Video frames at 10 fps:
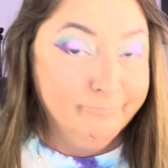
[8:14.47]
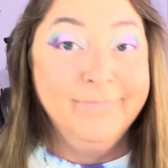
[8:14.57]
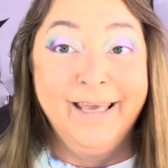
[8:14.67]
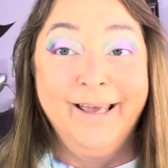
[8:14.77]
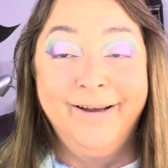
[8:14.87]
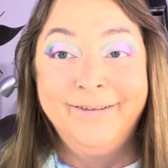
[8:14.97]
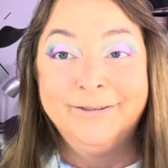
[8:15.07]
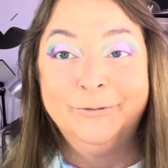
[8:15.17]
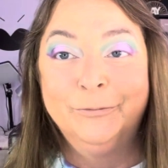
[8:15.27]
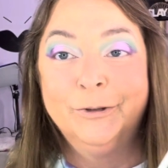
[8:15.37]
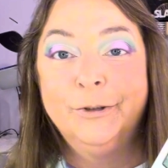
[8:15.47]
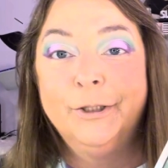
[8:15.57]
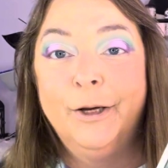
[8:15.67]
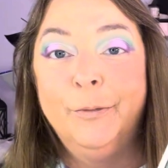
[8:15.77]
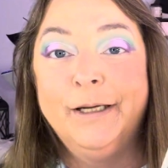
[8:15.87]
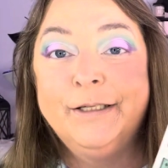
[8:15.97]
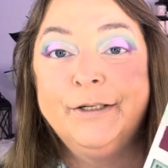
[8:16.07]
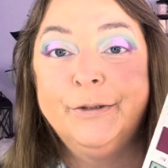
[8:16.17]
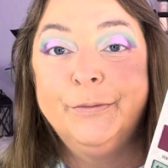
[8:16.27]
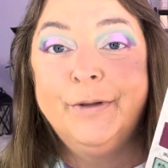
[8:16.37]
Yeah, we're going to go
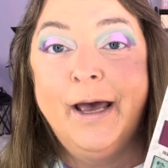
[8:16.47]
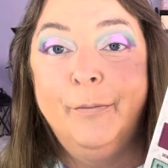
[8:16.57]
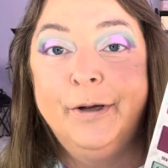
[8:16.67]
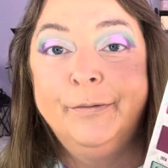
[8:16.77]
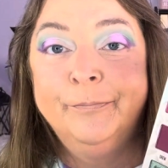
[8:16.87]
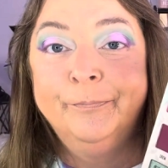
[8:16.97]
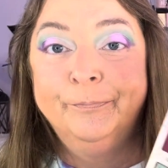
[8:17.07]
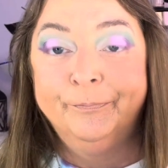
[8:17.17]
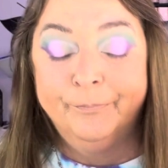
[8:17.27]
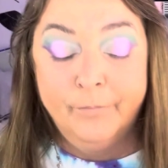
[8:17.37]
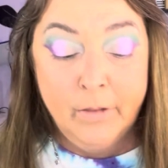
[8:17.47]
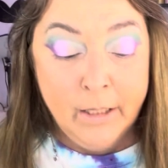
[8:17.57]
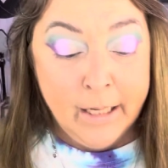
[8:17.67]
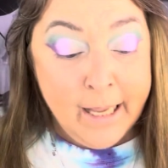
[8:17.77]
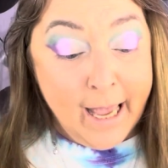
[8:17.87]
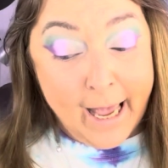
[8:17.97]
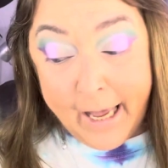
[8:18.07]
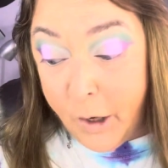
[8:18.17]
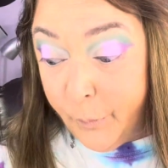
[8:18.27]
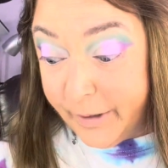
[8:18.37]
into that one. I
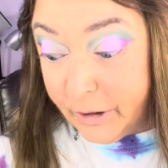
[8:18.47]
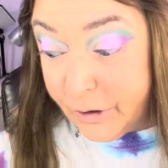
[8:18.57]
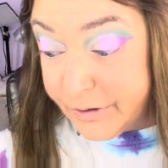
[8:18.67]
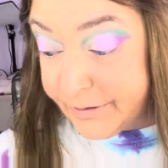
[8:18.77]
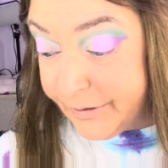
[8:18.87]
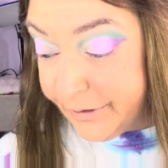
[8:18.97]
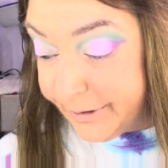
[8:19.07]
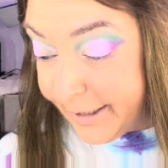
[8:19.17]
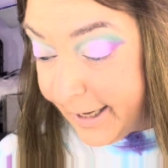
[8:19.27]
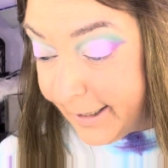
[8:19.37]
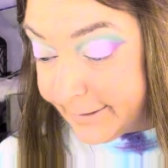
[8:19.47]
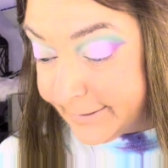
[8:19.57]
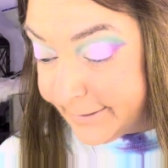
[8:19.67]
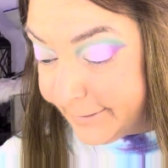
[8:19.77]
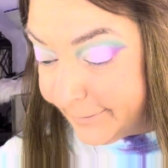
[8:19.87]
hope it looks good, guys.